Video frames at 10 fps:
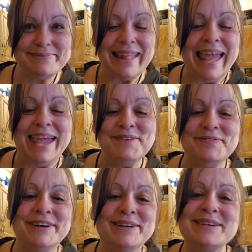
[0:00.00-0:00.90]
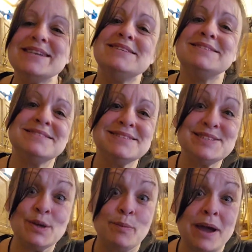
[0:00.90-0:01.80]
Hey folks,
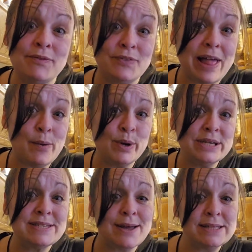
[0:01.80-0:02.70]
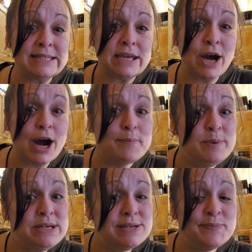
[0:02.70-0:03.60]
so my flour is all
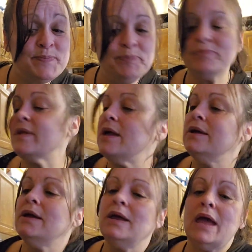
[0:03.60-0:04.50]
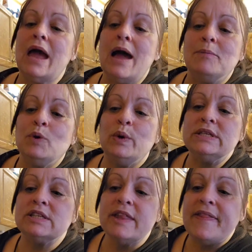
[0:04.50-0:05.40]
decarbed. I'm going
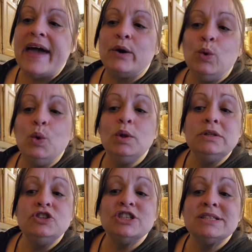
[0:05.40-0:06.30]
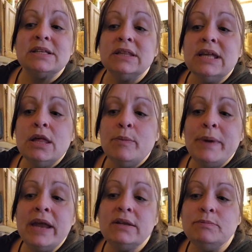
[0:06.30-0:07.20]
to let that cool just a little
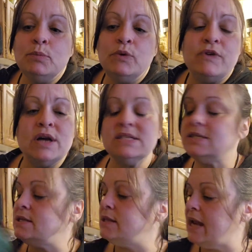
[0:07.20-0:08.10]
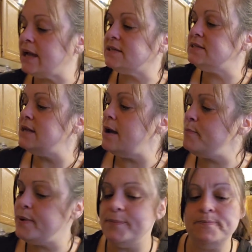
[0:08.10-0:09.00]
bit and move on to the next
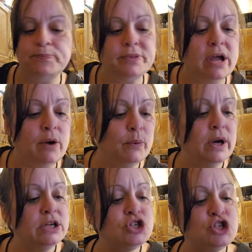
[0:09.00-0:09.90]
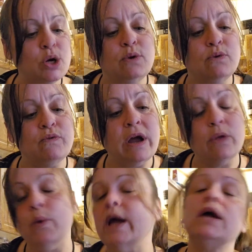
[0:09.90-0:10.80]
step. I wanted to show you real
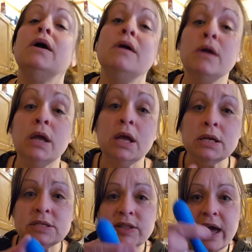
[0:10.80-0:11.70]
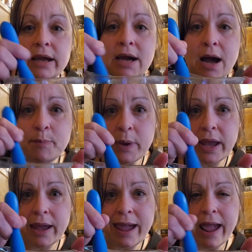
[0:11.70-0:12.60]
quick. To that cup
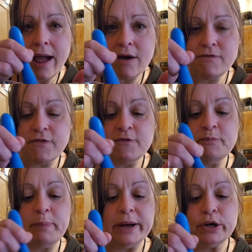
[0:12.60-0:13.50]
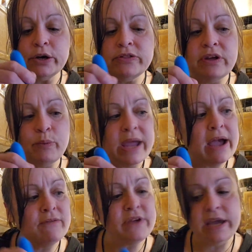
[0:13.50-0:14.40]
and a half of butter that we
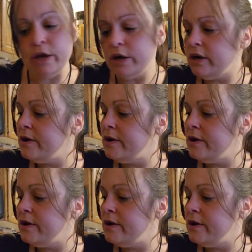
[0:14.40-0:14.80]
have here,